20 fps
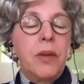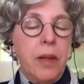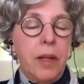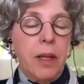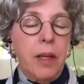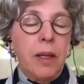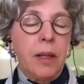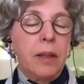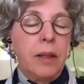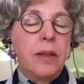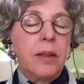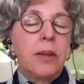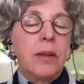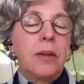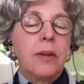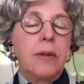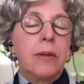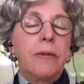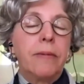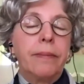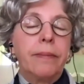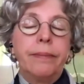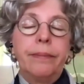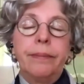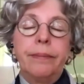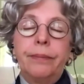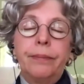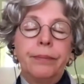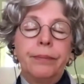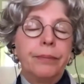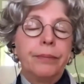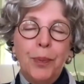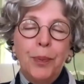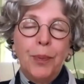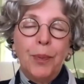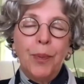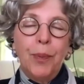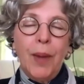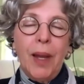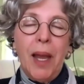this
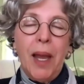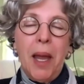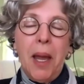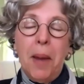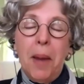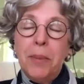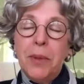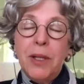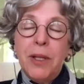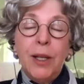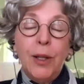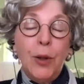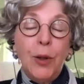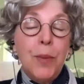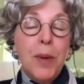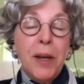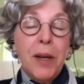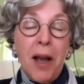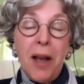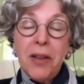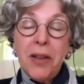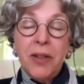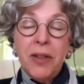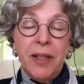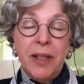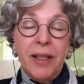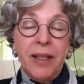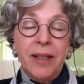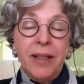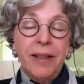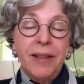empty luminosity.